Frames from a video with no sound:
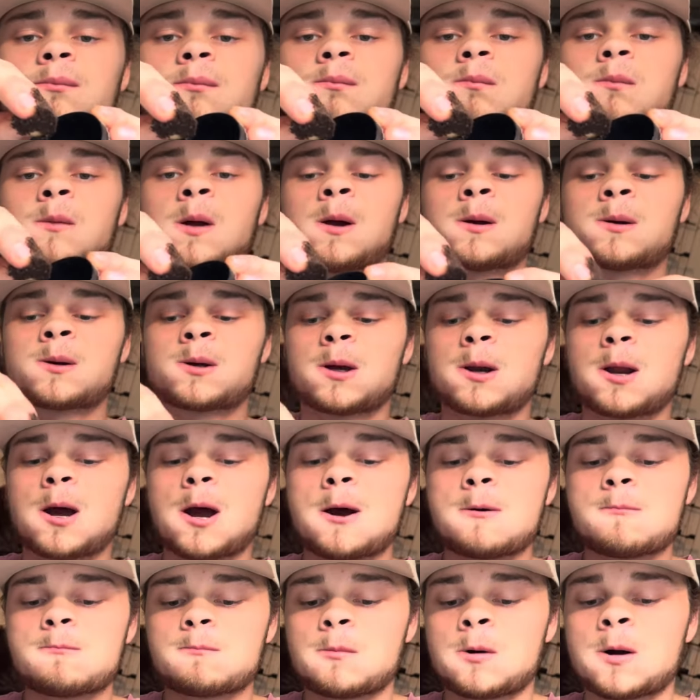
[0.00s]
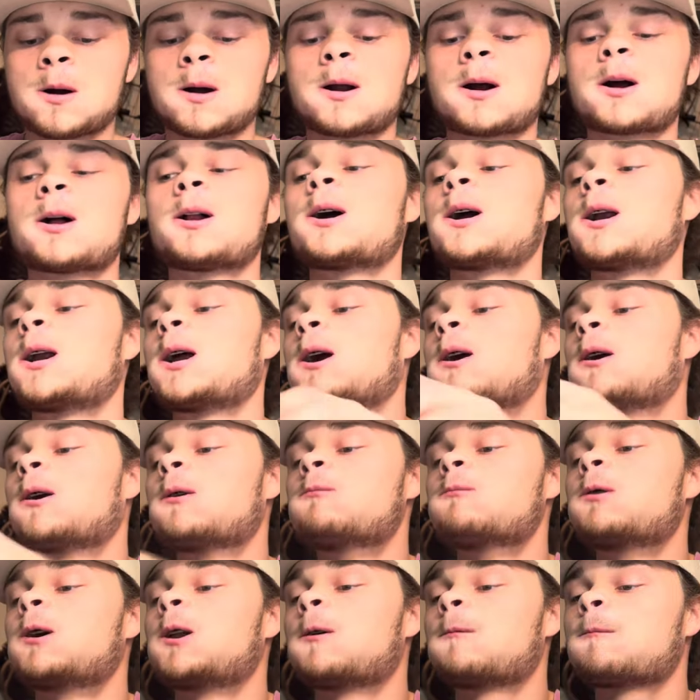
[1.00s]
Y'all see that? We're gonna clean it here in a
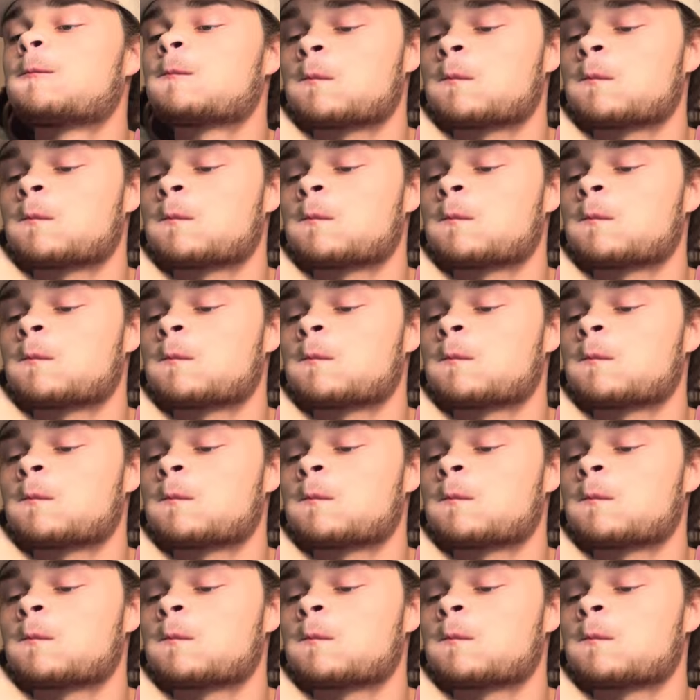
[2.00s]
minute.